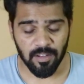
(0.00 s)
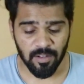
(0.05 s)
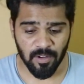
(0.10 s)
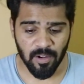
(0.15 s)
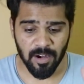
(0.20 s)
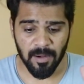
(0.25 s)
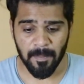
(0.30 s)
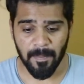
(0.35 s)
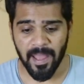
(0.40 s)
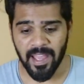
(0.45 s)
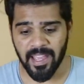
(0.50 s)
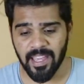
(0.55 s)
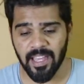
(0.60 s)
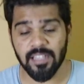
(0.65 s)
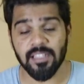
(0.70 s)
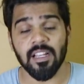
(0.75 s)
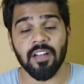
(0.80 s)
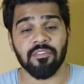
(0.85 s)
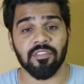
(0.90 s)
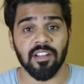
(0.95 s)
got a
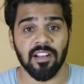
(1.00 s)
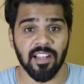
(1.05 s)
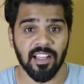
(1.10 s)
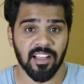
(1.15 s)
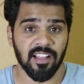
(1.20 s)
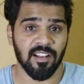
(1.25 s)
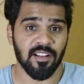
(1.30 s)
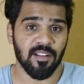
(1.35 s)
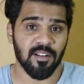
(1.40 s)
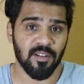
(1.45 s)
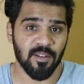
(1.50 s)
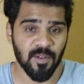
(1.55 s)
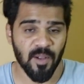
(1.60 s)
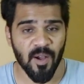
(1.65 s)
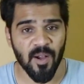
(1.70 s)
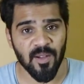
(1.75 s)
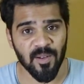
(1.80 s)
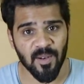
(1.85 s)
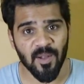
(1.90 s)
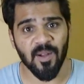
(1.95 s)
package after like a
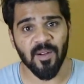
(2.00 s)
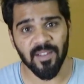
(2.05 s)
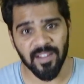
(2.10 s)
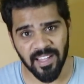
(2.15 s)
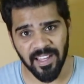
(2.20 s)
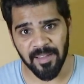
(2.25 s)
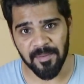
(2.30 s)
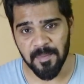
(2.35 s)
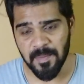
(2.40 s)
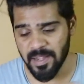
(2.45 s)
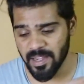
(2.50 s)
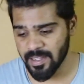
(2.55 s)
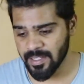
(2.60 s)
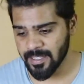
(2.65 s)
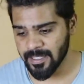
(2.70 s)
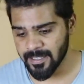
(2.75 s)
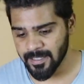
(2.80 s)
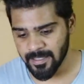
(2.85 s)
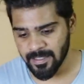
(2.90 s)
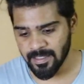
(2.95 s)
long time.
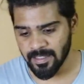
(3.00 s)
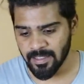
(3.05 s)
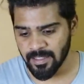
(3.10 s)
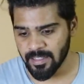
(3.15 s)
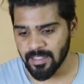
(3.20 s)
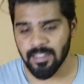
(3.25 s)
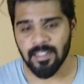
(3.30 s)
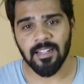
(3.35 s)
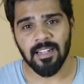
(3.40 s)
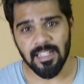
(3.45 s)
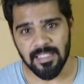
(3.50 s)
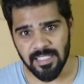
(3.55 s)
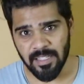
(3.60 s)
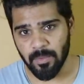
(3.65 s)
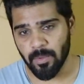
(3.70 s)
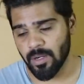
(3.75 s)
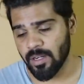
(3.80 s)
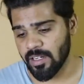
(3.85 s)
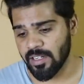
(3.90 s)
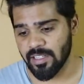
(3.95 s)
Let's see
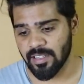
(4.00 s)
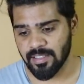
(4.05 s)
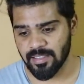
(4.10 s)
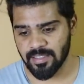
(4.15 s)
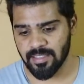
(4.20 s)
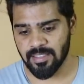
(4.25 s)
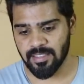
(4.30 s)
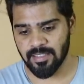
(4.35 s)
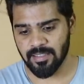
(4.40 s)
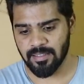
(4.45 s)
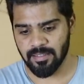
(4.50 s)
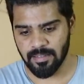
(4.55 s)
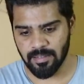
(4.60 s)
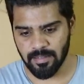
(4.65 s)
what it is.